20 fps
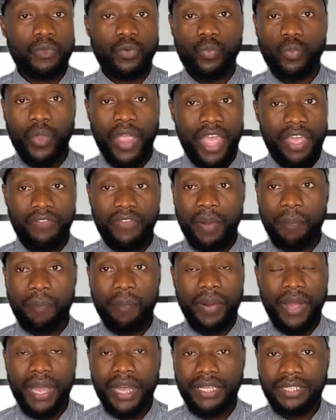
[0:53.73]
wherever
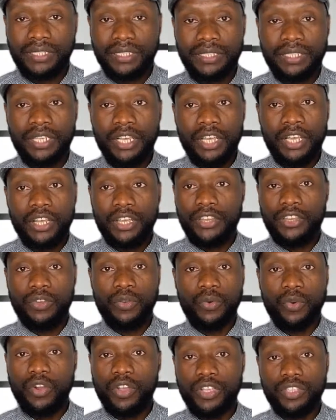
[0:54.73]
part
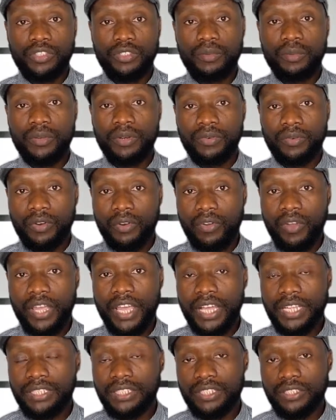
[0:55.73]
you're going to be
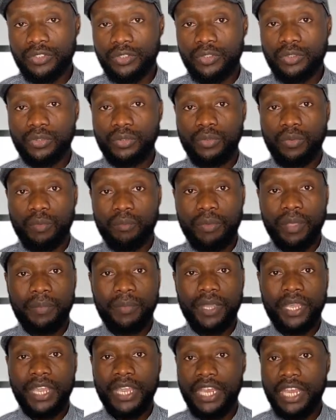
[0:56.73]
relocating to,
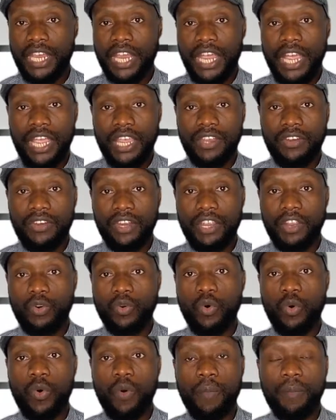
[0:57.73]
maybe here in
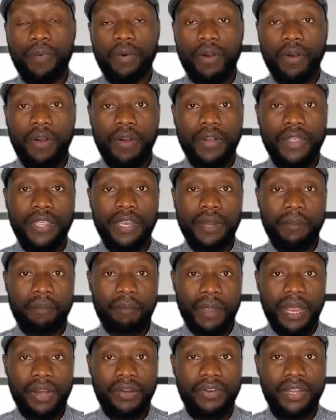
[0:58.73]
Europe or in
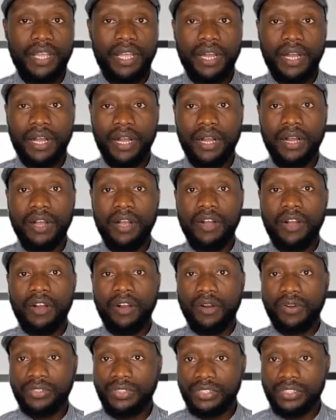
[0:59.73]
America,
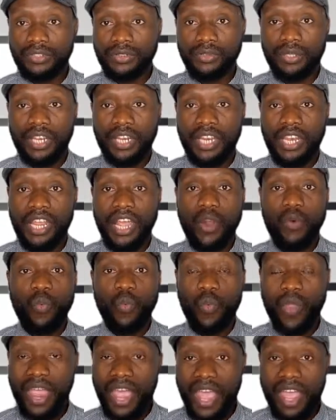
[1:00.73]
Australia,
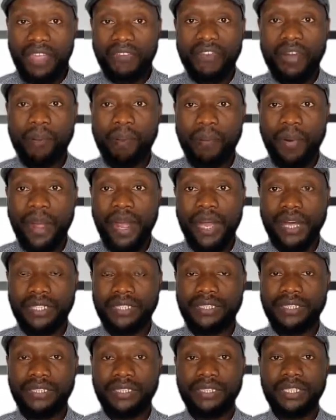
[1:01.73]
wherever
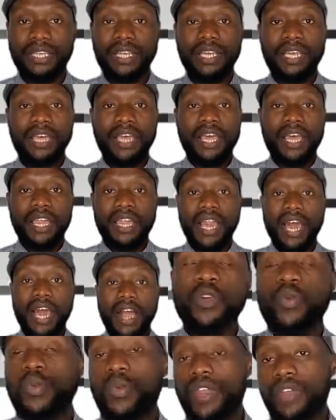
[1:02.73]
part. Now, we